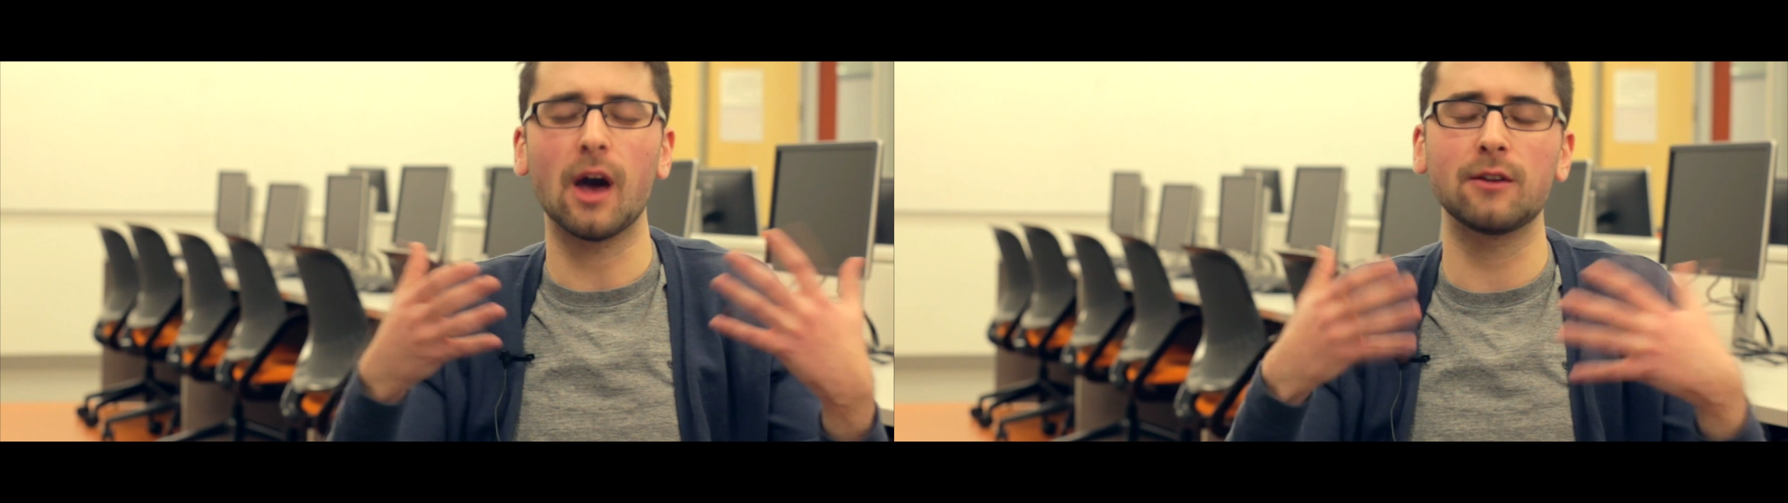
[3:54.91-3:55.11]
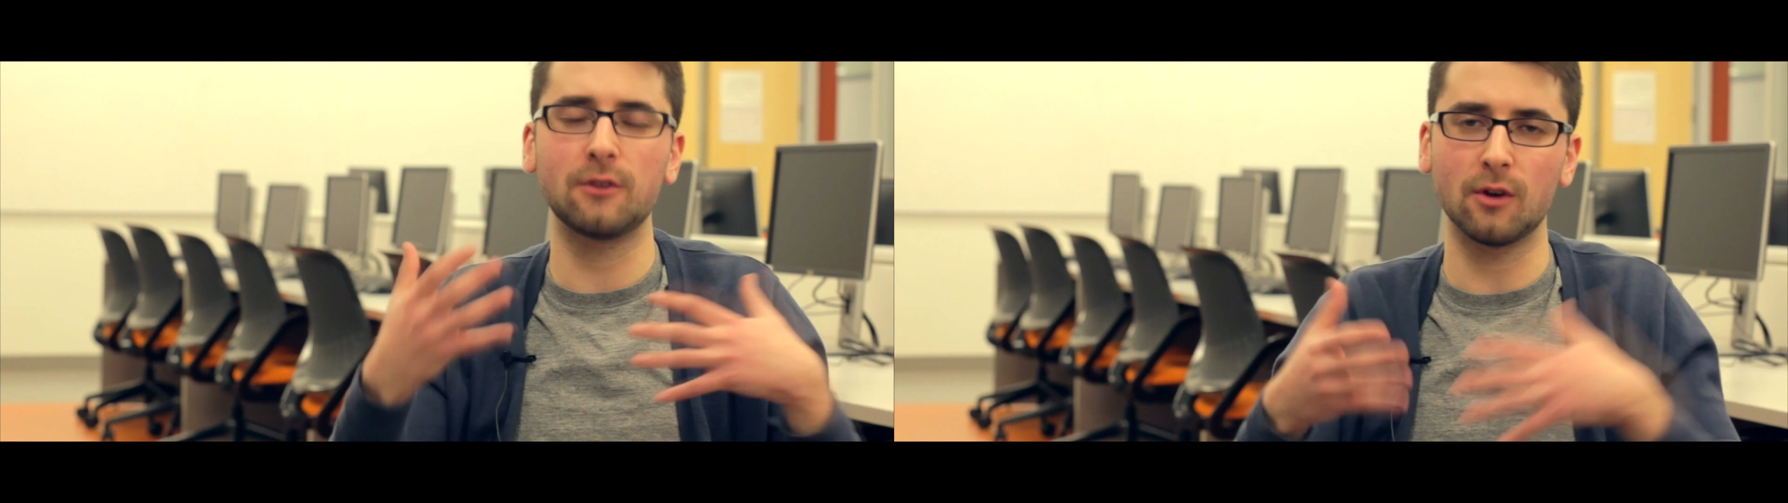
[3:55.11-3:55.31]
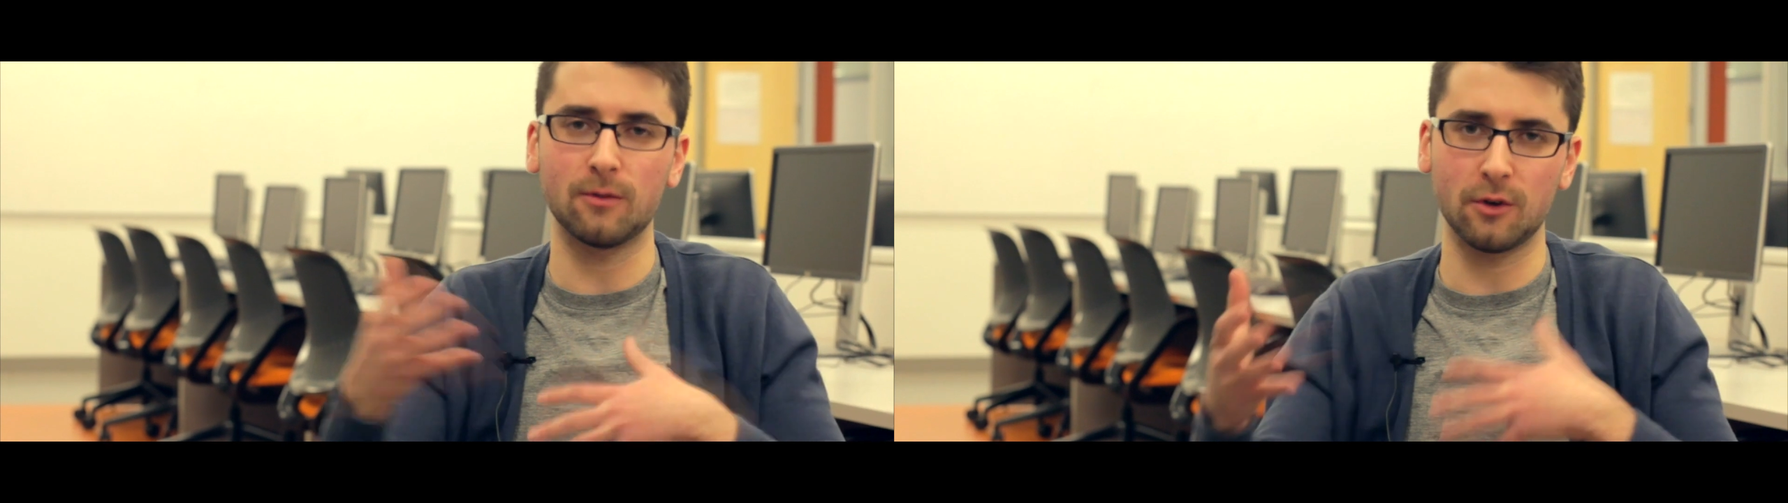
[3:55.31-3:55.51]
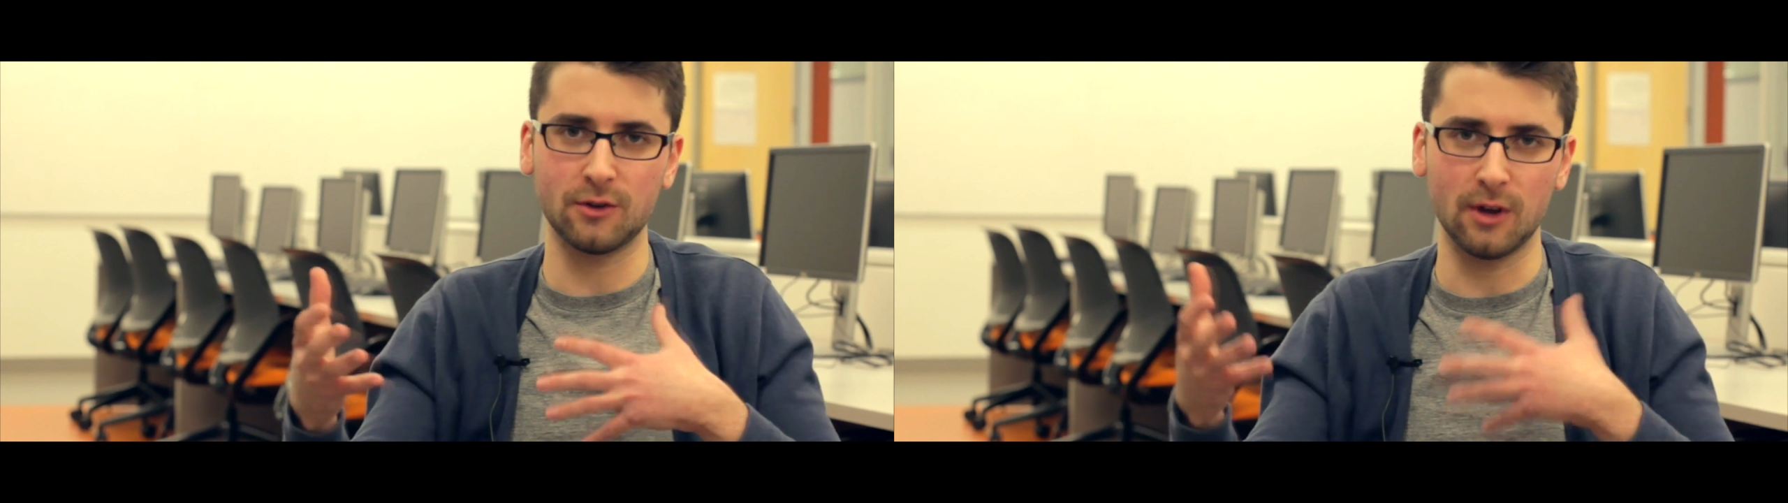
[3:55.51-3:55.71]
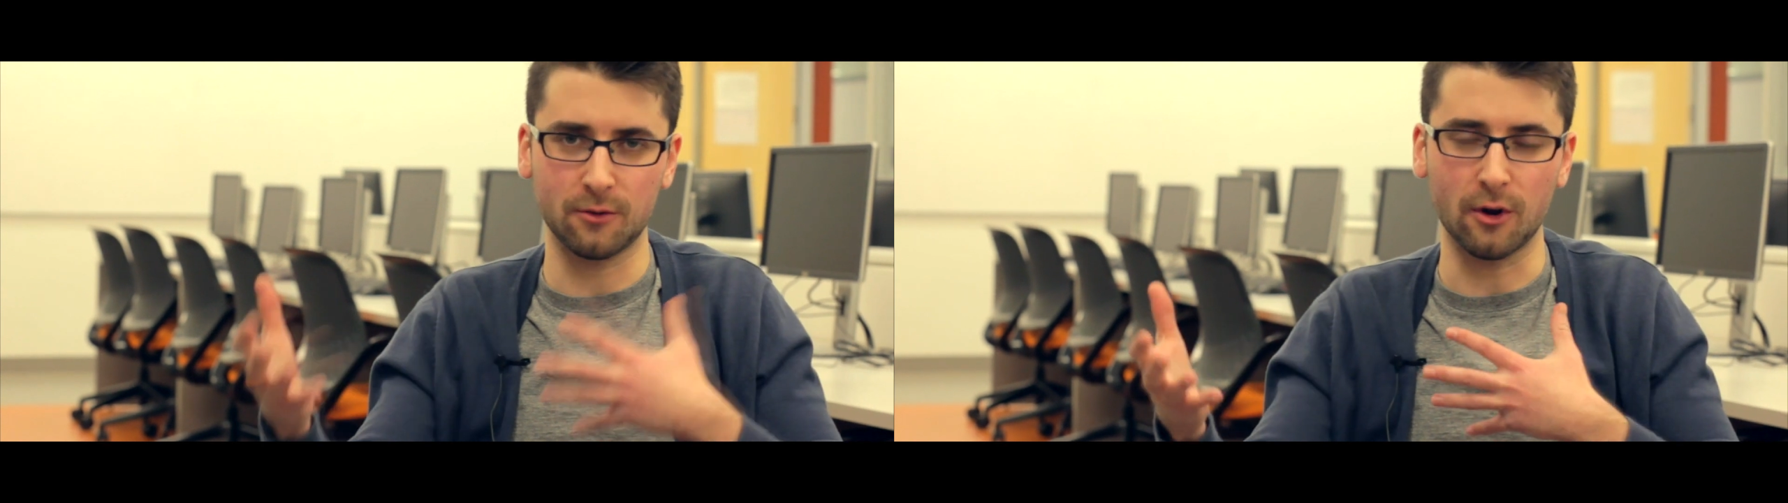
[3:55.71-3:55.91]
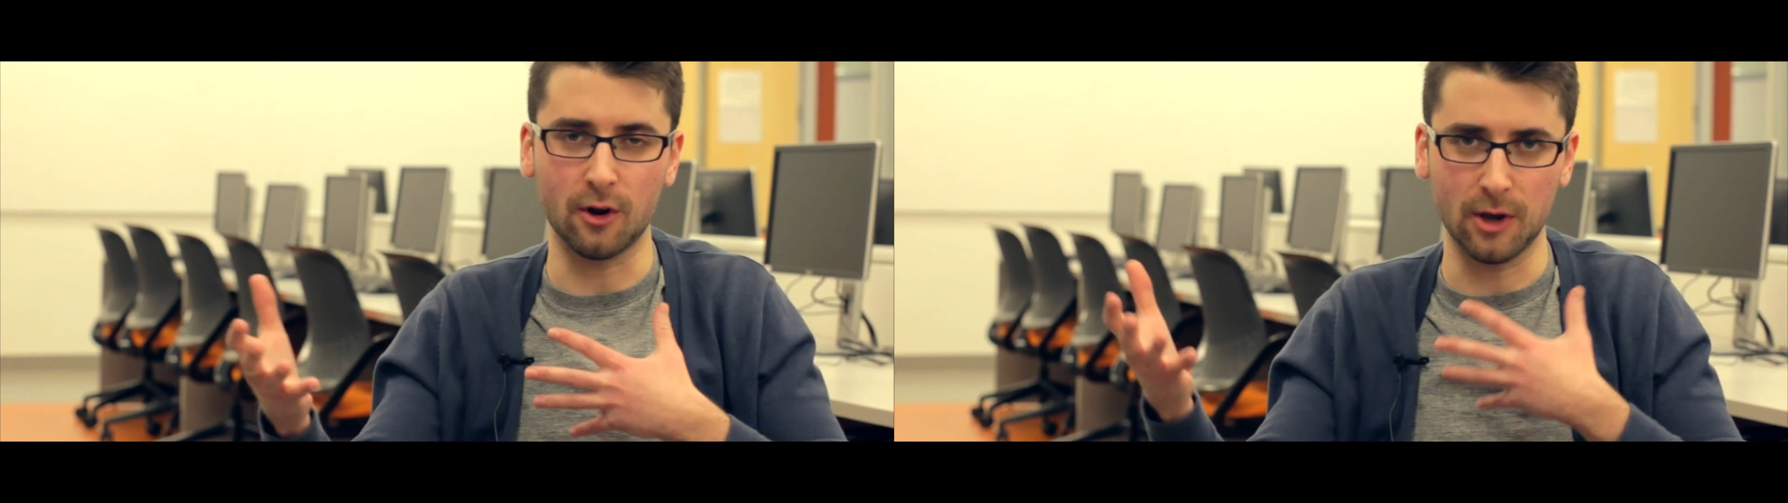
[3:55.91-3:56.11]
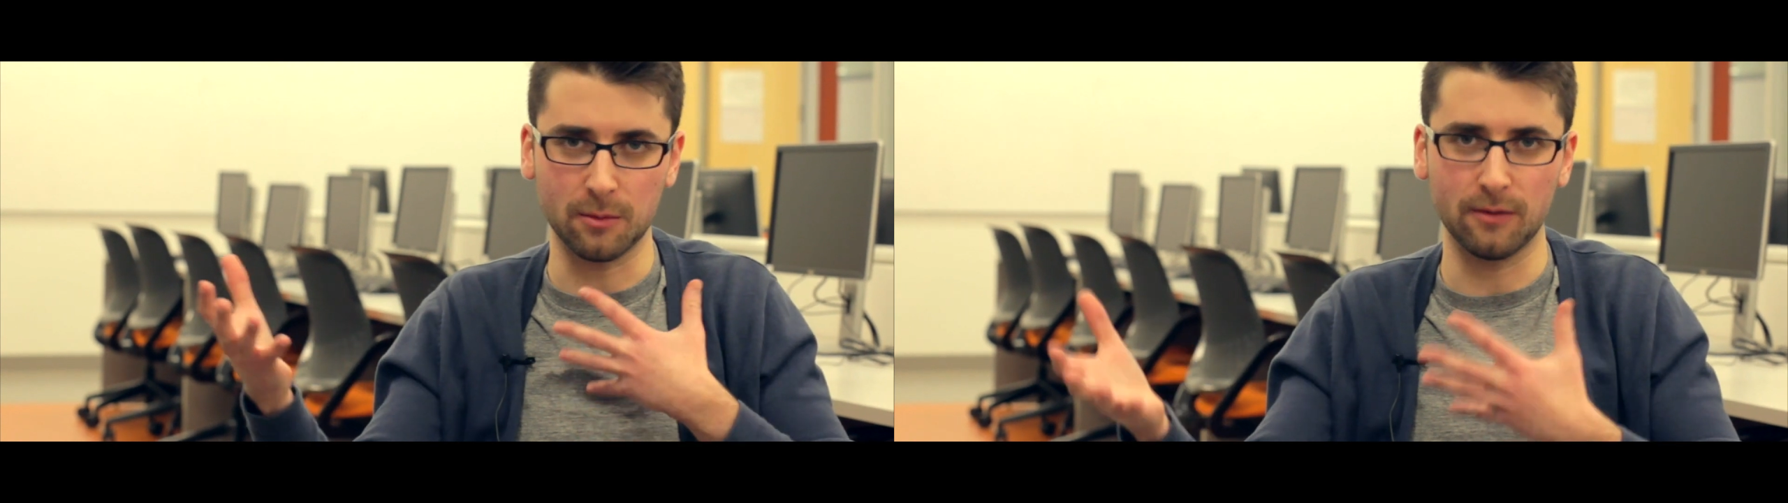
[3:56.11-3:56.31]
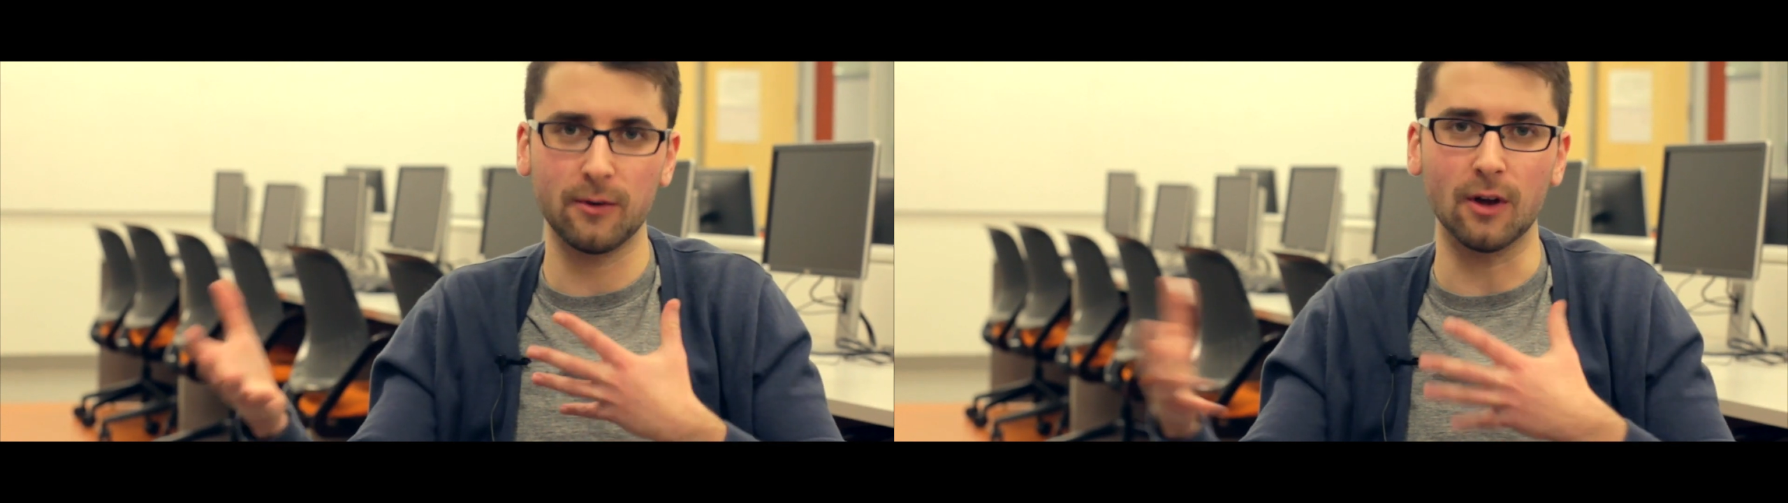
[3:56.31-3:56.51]
well, how does the University of Toronto
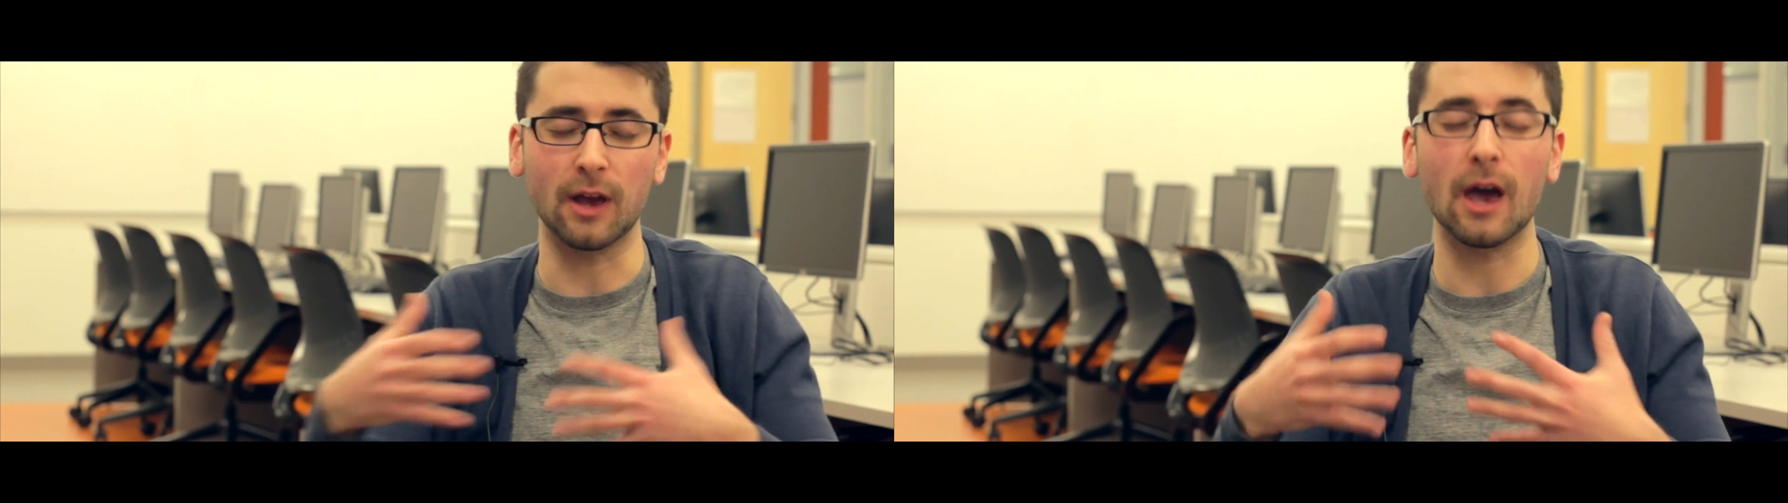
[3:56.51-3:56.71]
make me feel?